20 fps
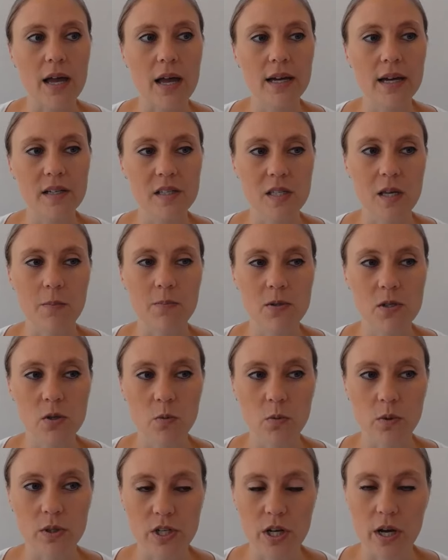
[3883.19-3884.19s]
except
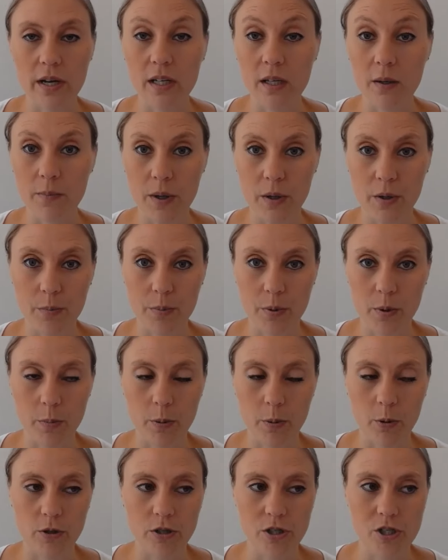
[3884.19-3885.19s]
we're talking about a
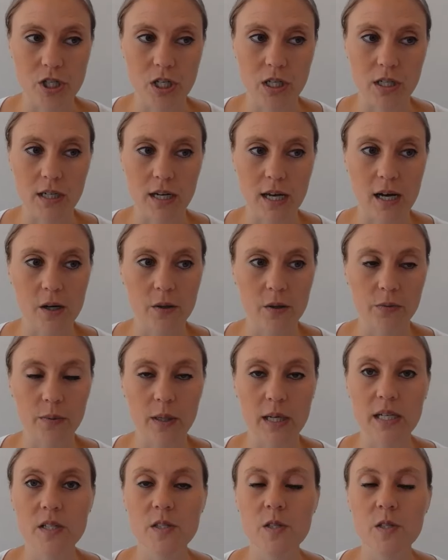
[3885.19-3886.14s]
proportion now, right?